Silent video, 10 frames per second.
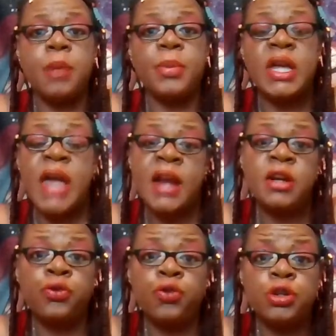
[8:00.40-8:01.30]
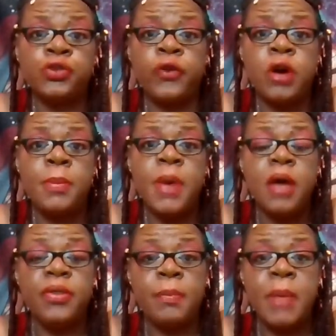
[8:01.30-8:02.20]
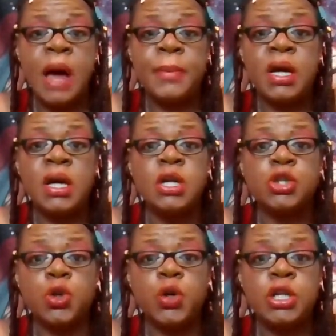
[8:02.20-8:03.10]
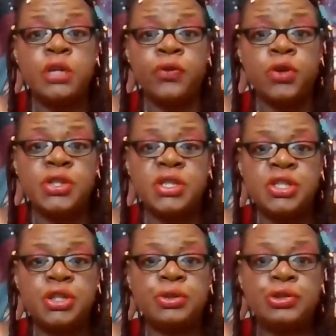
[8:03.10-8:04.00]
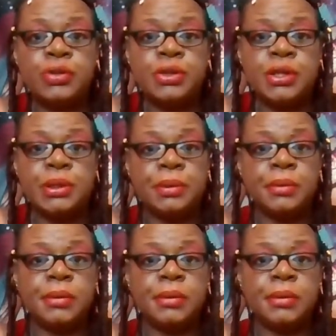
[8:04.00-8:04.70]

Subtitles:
he got a divorce from the mama, so he divorced the children too.